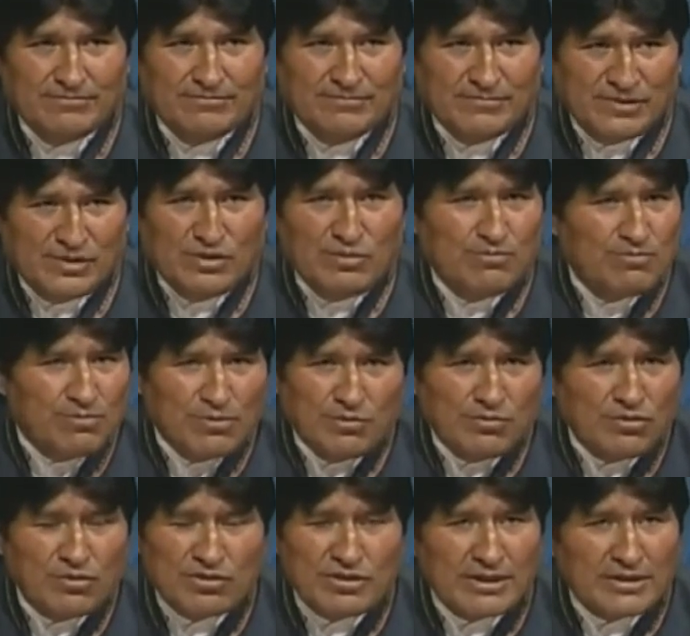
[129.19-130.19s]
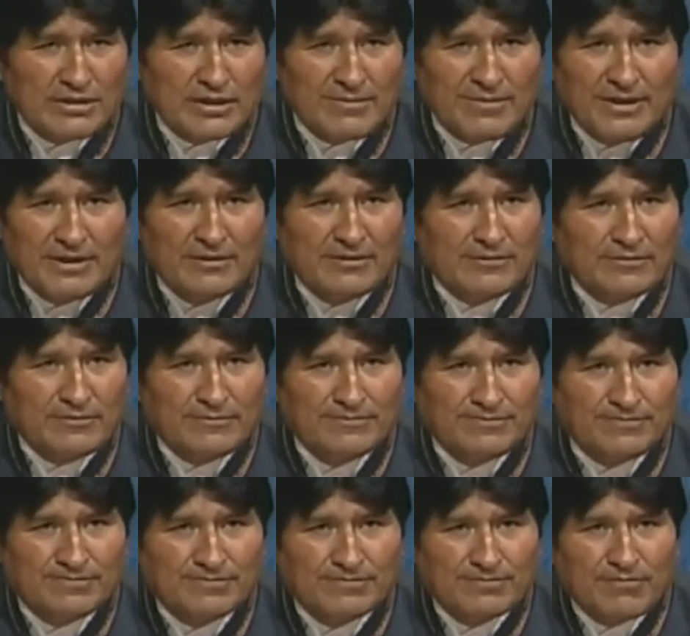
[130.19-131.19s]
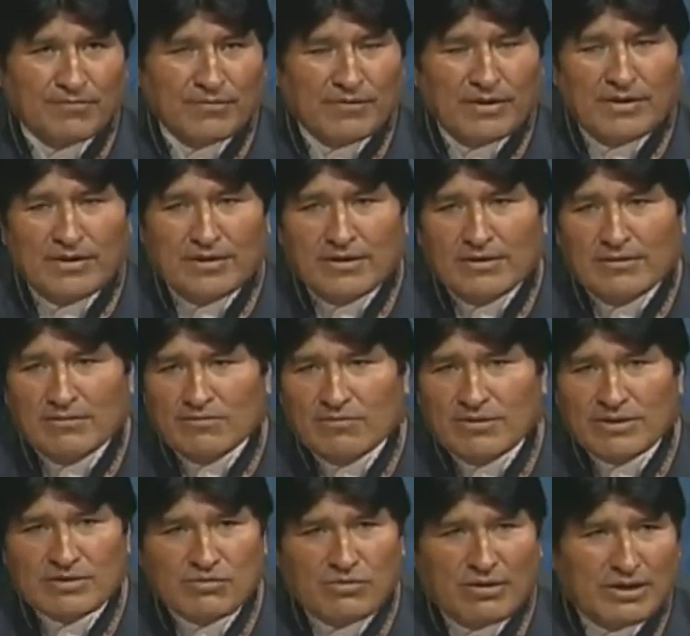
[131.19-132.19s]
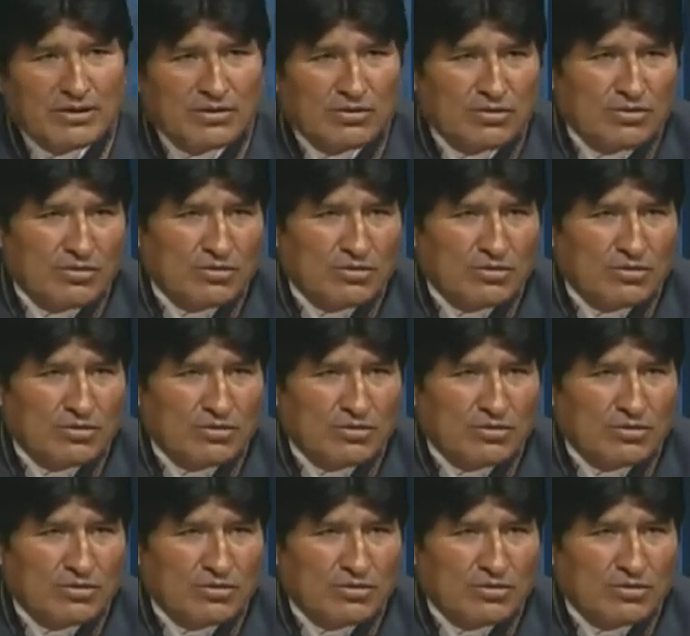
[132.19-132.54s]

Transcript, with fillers: Our brother Rafael Correa has been re-elected in Ecuador.